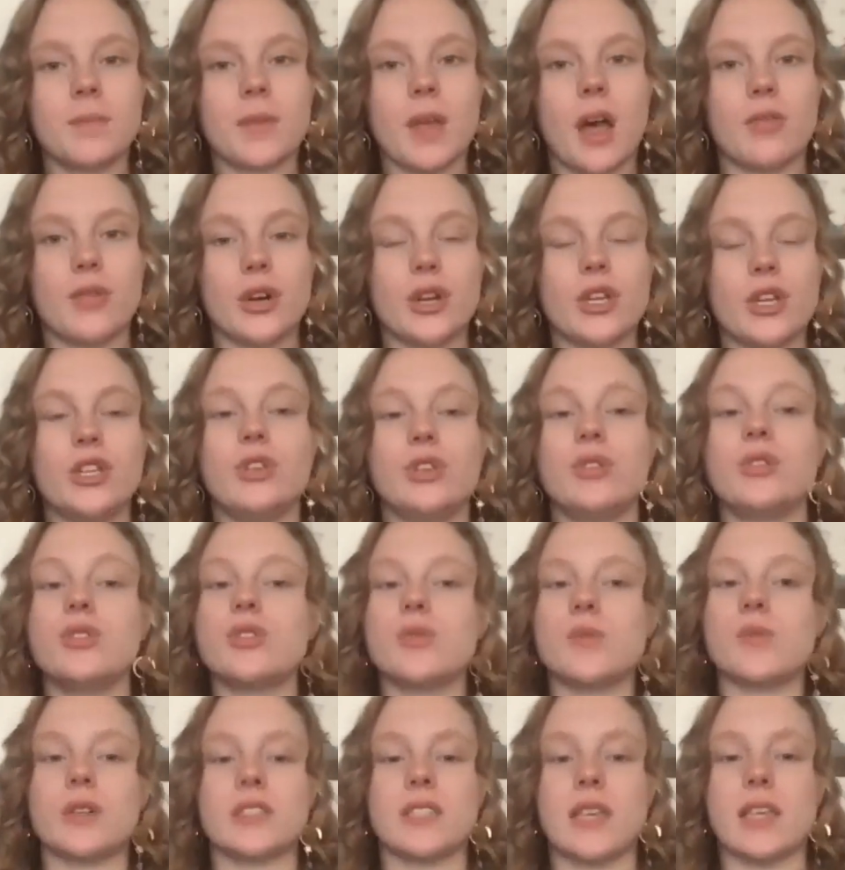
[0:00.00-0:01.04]
of her
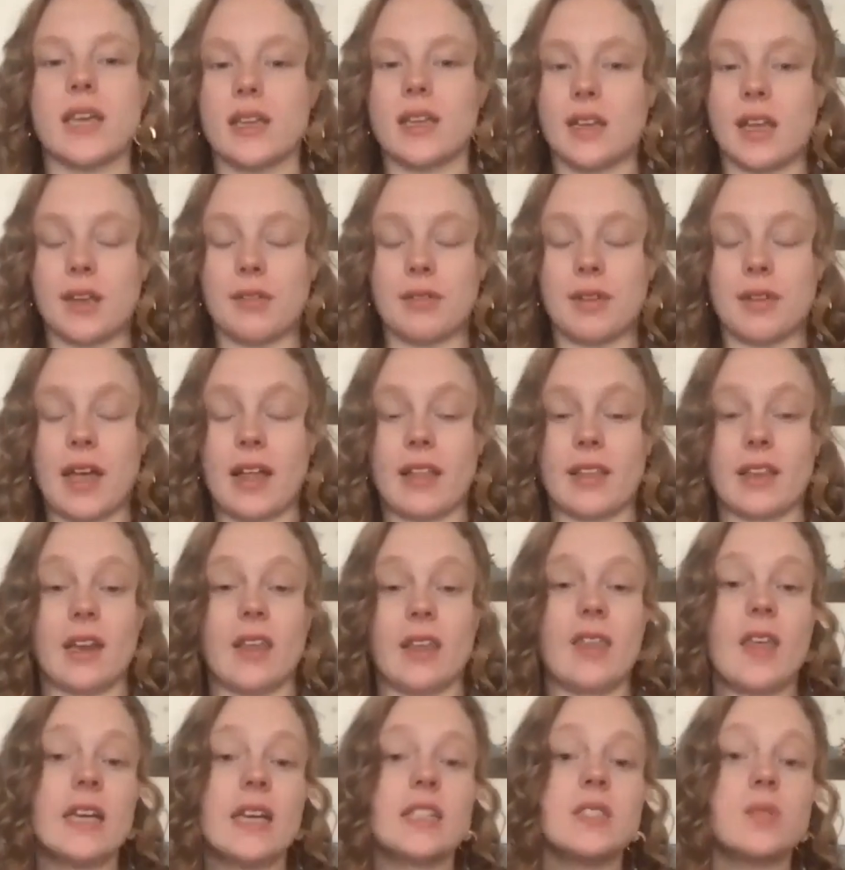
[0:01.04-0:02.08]
usual day to day reality.
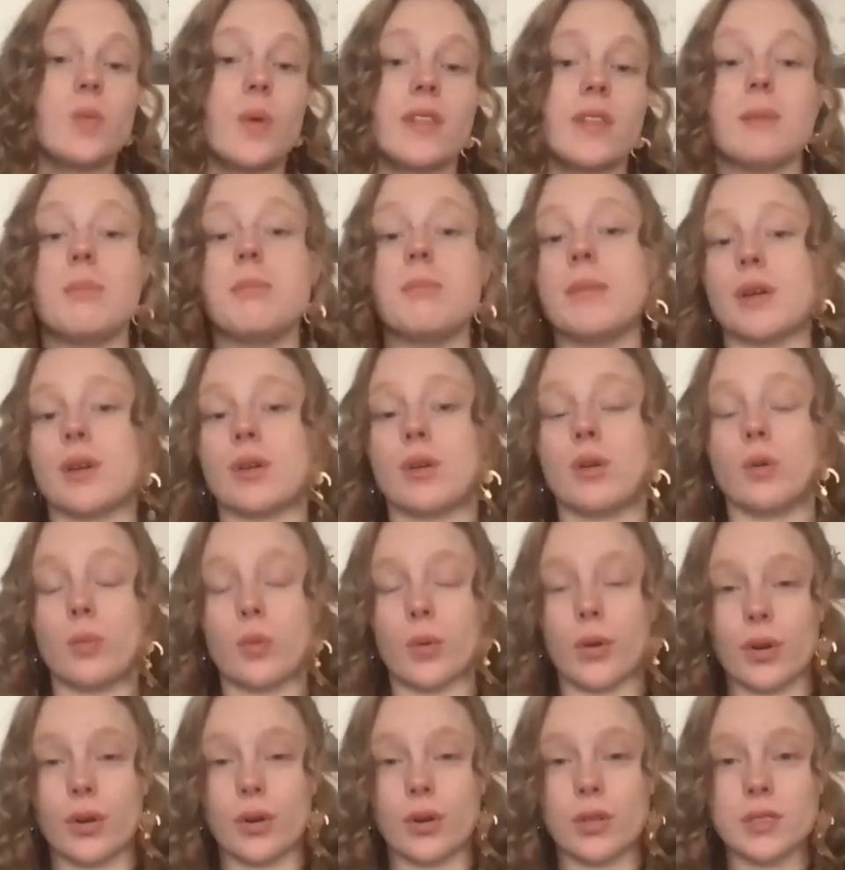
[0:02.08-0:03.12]
That's what the middle
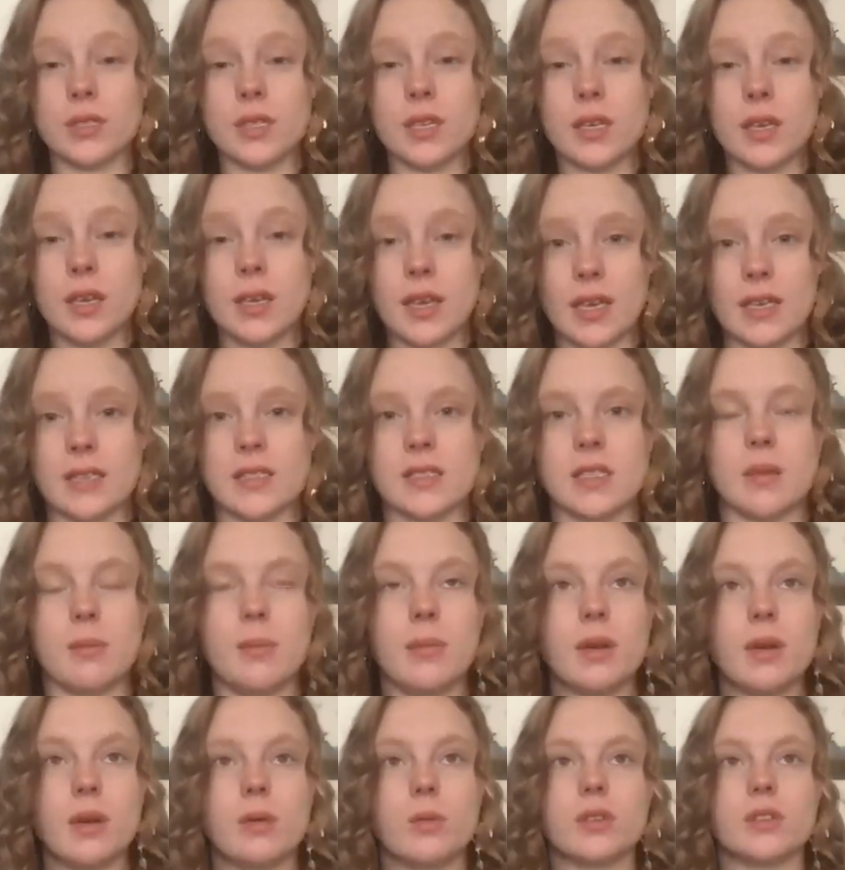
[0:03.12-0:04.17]
world is. The
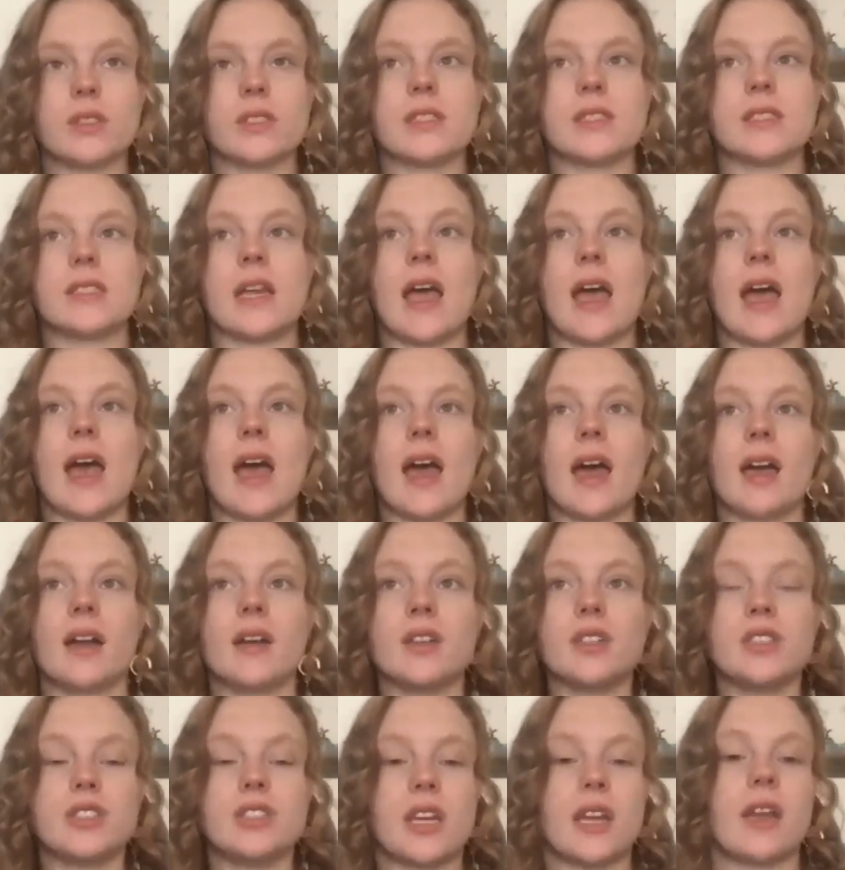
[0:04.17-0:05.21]
middle world is an
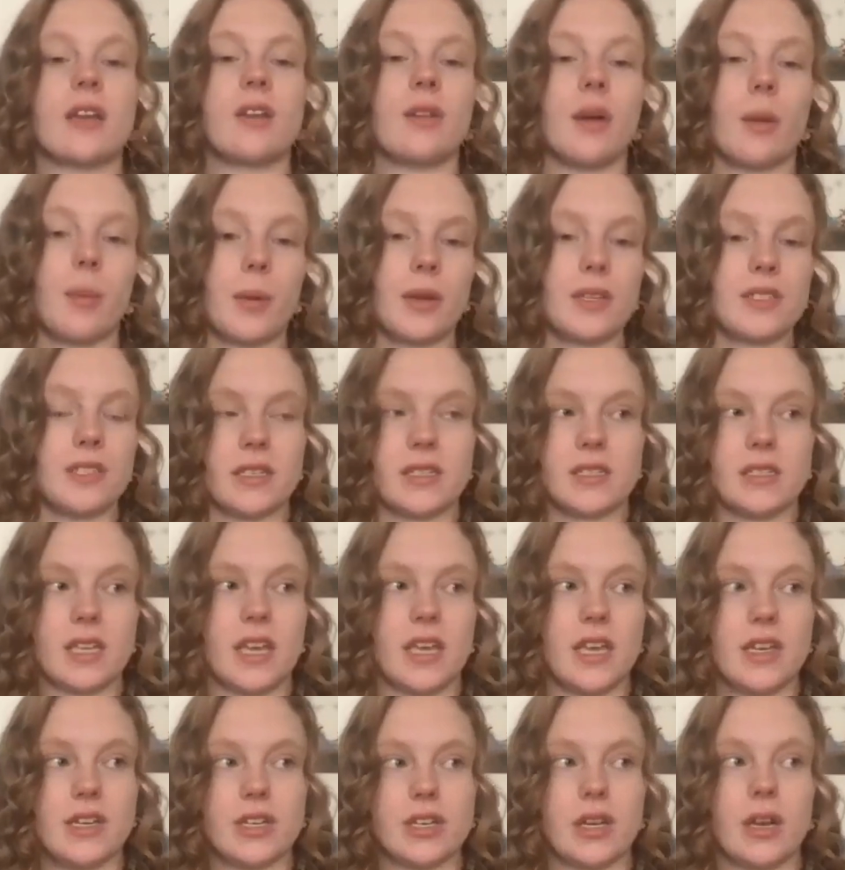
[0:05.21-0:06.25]
energetic
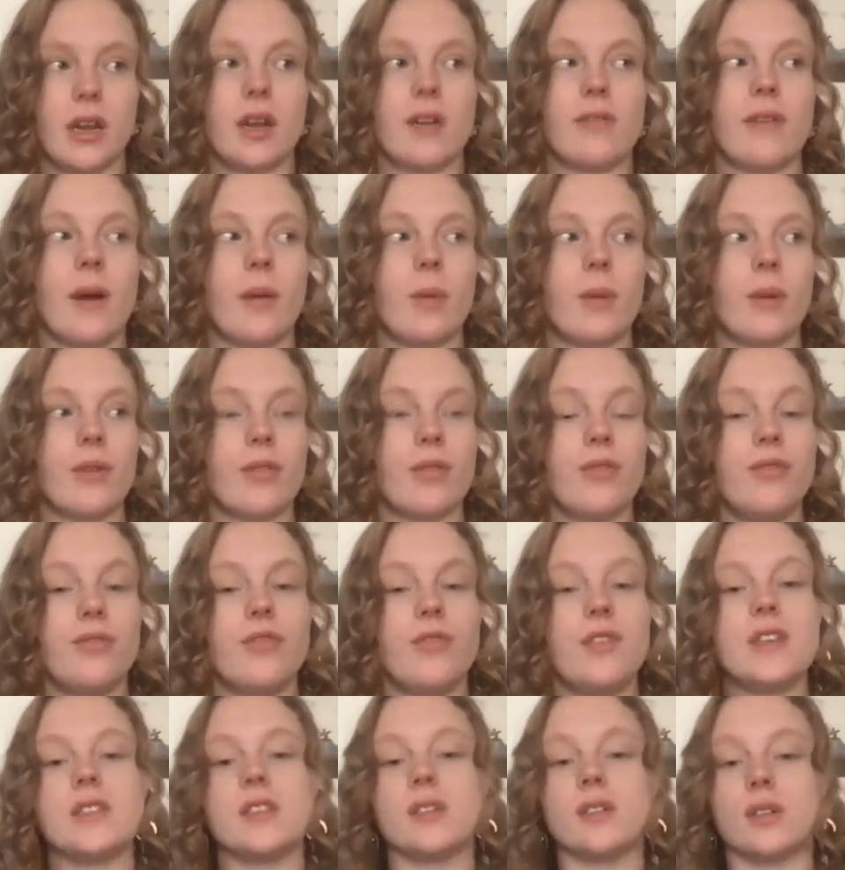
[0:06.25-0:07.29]
representation of our
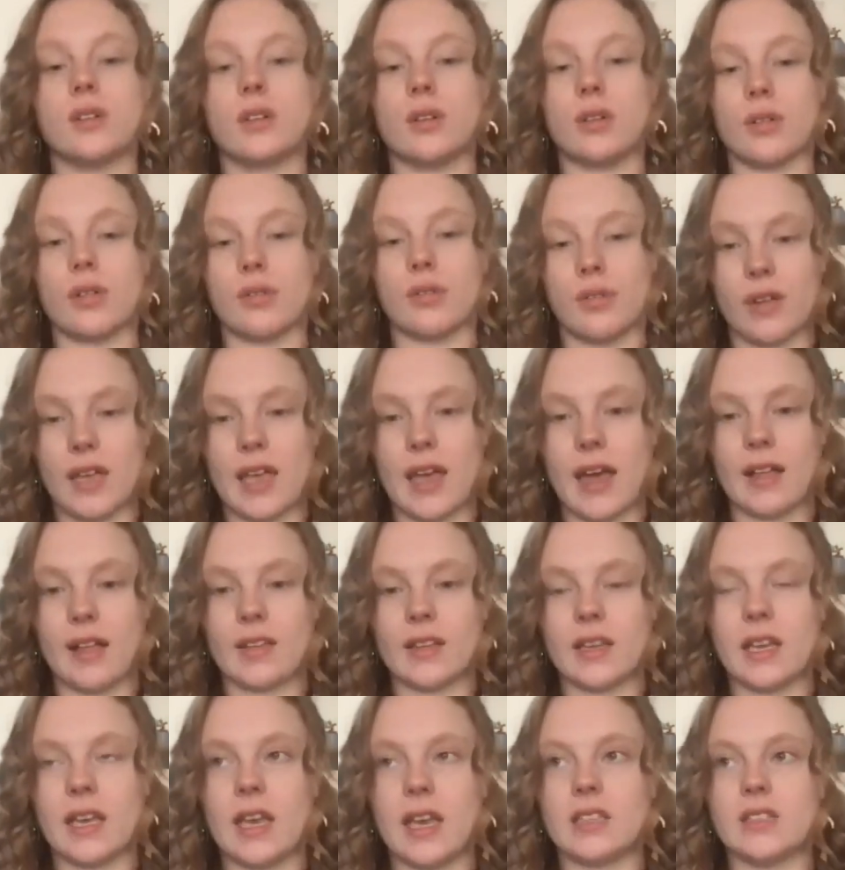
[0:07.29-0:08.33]
physical
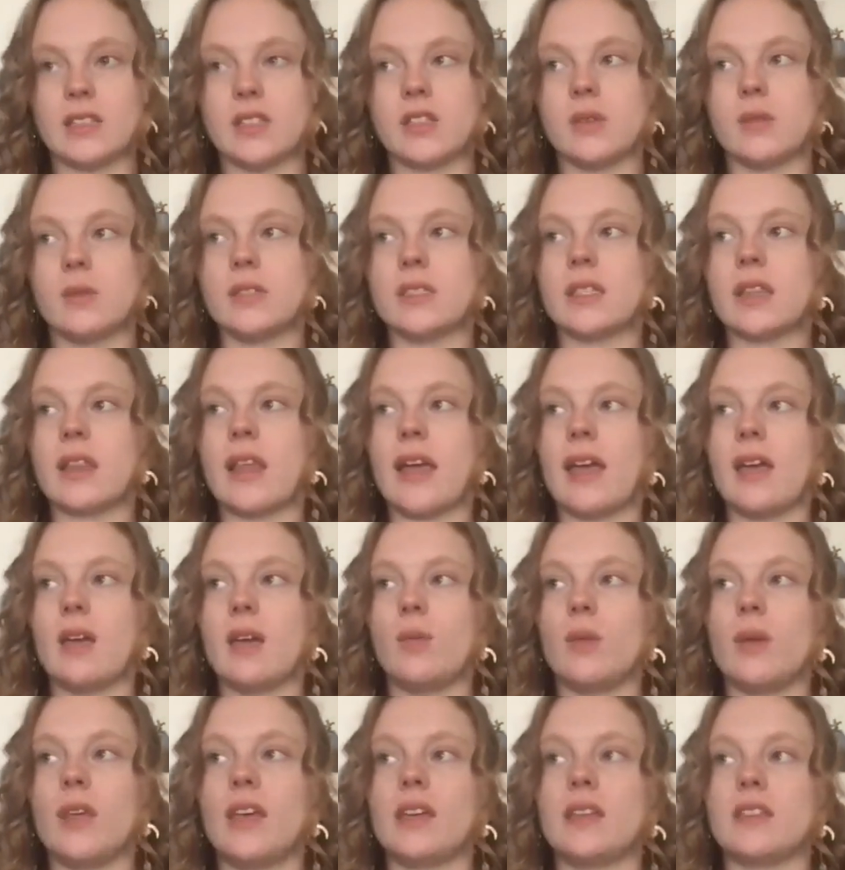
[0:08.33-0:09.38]
reality. And so it's like
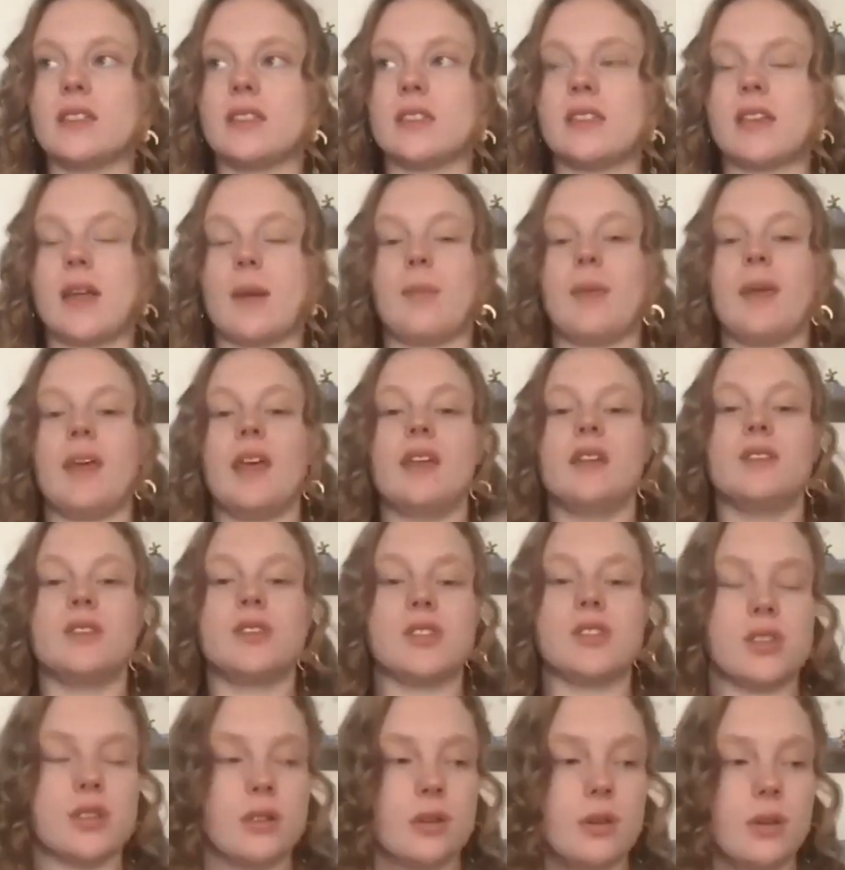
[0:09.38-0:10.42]
we get to step
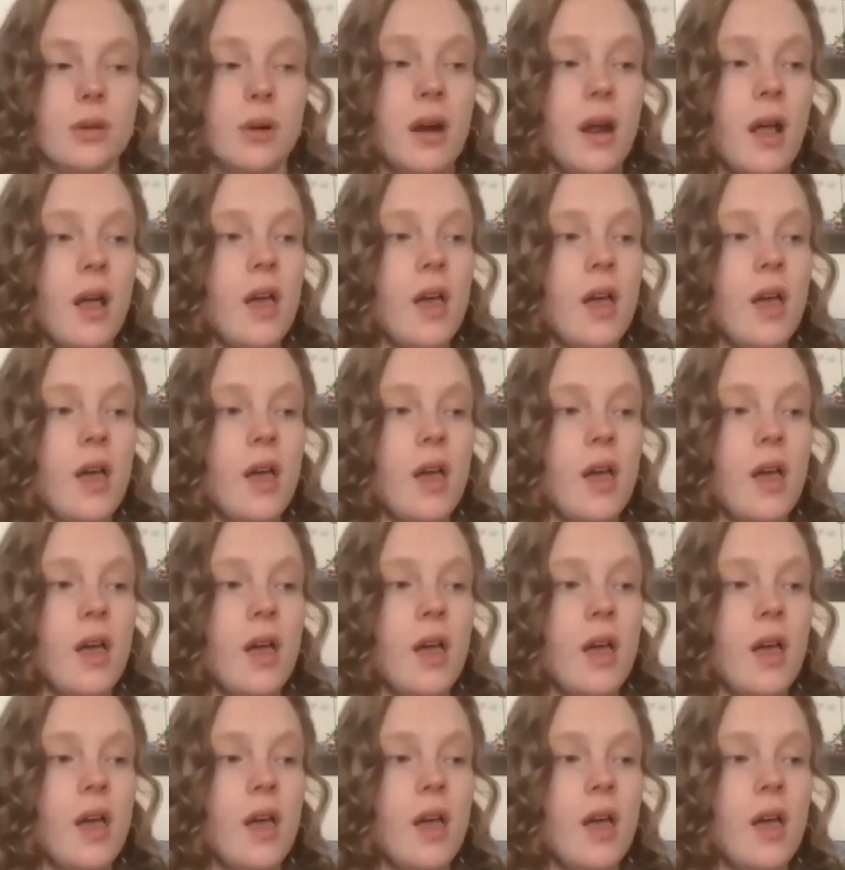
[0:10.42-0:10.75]
into